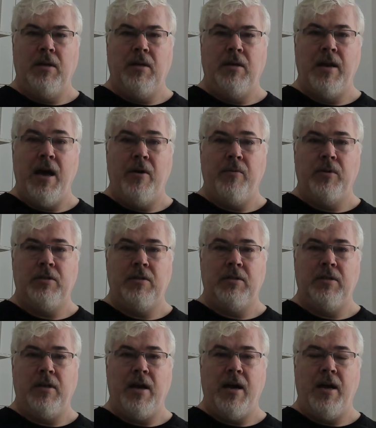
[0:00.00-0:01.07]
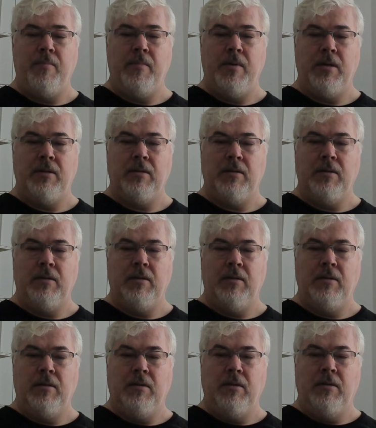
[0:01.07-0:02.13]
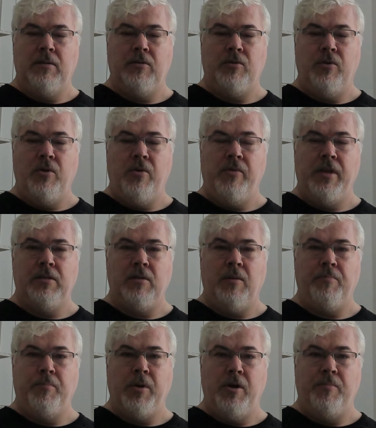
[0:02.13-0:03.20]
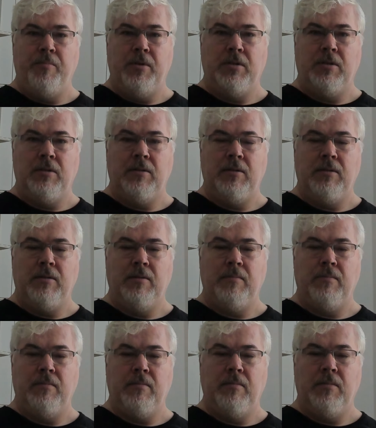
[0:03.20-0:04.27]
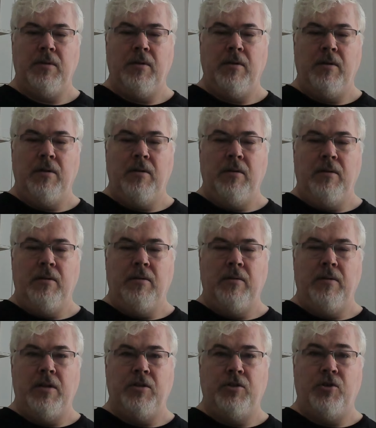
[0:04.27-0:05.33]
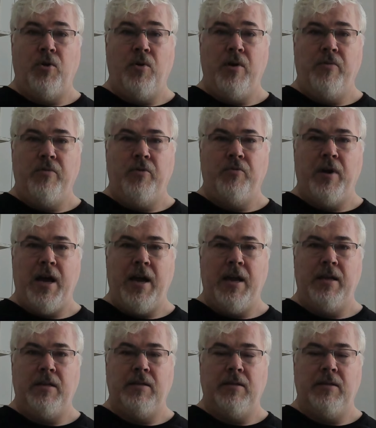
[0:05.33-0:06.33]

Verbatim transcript: Now is the time to do this on purpose. Enjoy the ride.